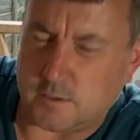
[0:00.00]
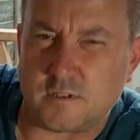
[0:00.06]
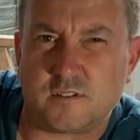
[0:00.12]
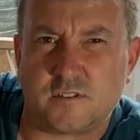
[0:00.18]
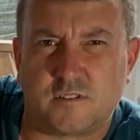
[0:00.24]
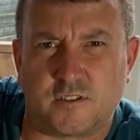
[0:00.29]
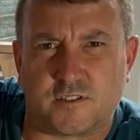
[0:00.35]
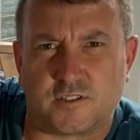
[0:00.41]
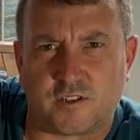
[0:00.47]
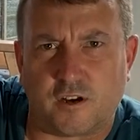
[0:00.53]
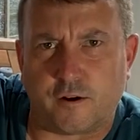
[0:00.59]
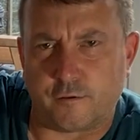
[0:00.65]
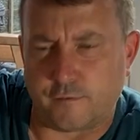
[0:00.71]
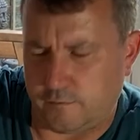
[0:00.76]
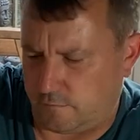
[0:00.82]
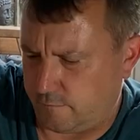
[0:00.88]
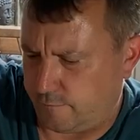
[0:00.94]
to
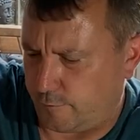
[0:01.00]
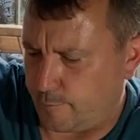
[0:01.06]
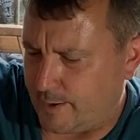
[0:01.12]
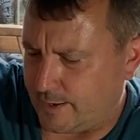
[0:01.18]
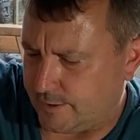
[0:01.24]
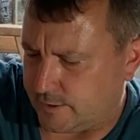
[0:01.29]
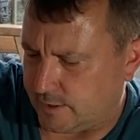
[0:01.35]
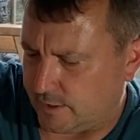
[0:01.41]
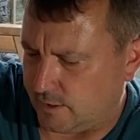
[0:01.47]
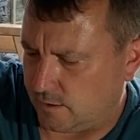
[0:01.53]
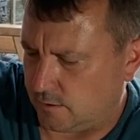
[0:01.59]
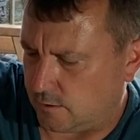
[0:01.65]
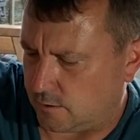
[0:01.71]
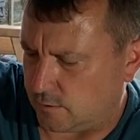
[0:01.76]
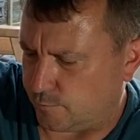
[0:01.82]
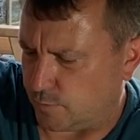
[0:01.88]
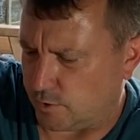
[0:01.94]
start fermenting
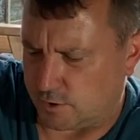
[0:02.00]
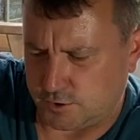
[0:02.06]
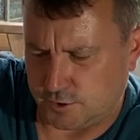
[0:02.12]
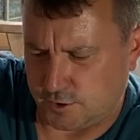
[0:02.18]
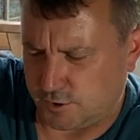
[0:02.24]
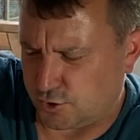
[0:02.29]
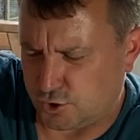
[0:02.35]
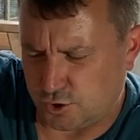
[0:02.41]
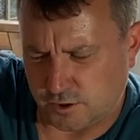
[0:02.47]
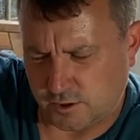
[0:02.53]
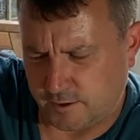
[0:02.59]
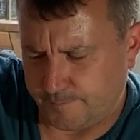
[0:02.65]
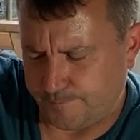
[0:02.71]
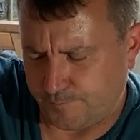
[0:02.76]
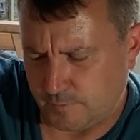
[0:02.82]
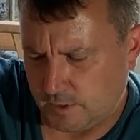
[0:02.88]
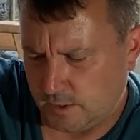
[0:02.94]
because of the sugar,
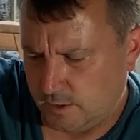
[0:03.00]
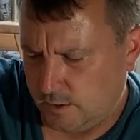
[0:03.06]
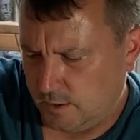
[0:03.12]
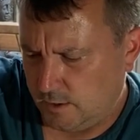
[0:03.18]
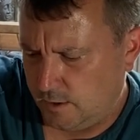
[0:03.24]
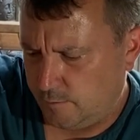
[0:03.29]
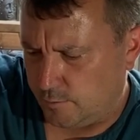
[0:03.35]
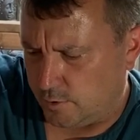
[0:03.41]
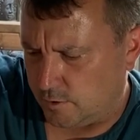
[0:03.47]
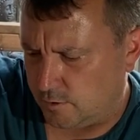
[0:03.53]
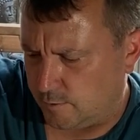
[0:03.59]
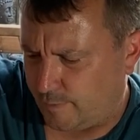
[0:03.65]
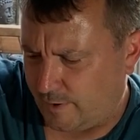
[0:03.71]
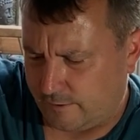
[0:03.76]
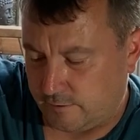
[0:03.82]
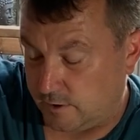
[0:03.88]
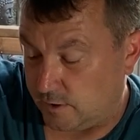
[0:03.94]
but
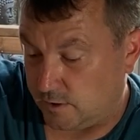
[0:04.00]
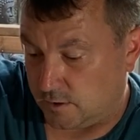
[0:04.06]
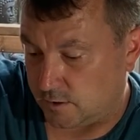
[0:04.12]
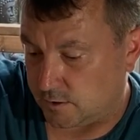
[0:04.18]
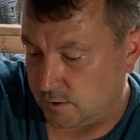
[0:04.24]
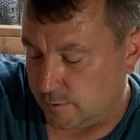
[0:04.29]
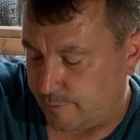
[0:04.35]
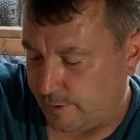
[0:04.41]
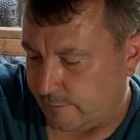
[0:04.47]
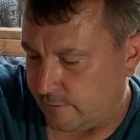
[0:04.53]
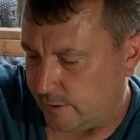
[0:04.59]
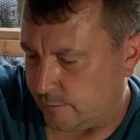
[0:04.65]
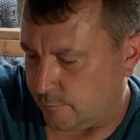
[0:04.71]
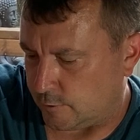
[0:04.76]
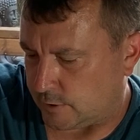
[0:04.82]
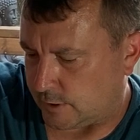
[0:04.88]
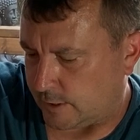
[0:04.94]
apparently it doesn't. Apparently it
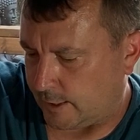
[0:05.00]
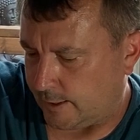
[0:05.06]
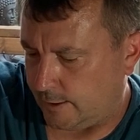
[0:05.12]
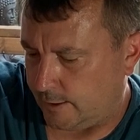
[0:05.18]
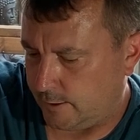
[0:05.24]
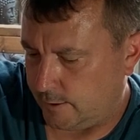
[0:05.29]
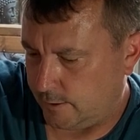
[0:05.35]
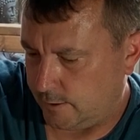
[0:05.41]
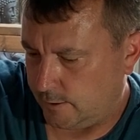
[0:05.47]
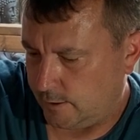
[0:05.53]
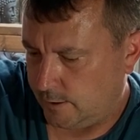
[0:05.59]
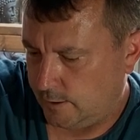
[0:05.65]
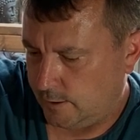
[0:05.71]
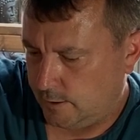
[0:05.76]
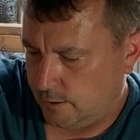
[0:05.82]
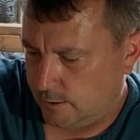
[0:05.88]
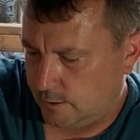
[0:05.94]
will stay
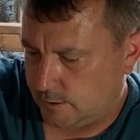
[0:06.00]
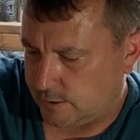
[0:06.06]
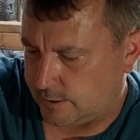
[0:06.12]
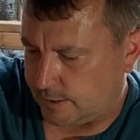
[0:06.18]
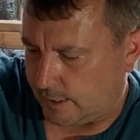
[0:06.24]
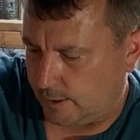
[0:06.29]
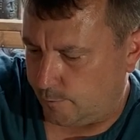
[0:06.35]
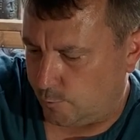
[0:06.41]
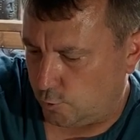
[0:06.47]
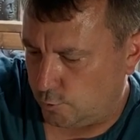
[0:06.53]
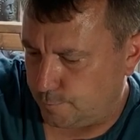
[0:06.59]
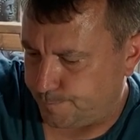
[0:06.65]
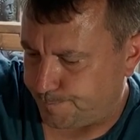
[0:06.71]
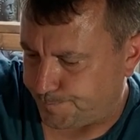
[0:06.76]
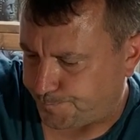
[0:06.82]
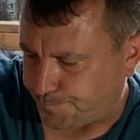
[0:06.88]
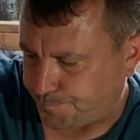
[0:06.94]
stable.
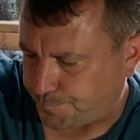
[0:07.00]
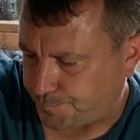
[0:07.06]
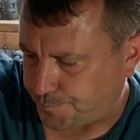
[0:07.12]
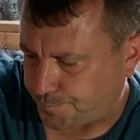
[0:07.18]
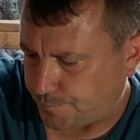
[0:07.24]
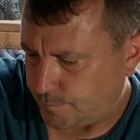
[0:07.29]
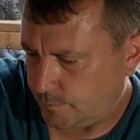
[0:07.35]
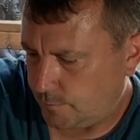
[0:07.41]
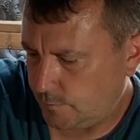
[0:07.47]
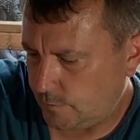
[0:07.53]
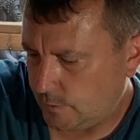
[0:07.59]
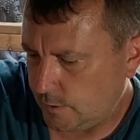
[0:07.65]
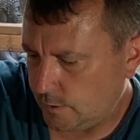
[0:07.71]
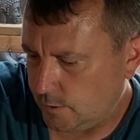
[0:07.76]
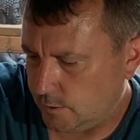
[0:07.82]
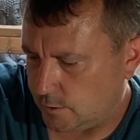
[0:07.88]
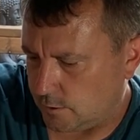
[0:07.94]

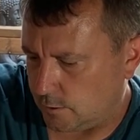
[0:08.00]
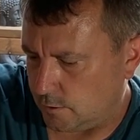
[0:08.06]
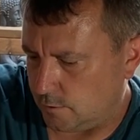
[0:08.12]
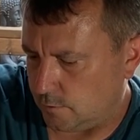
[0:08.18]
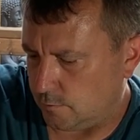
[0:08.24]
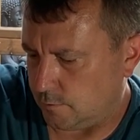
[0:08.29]
So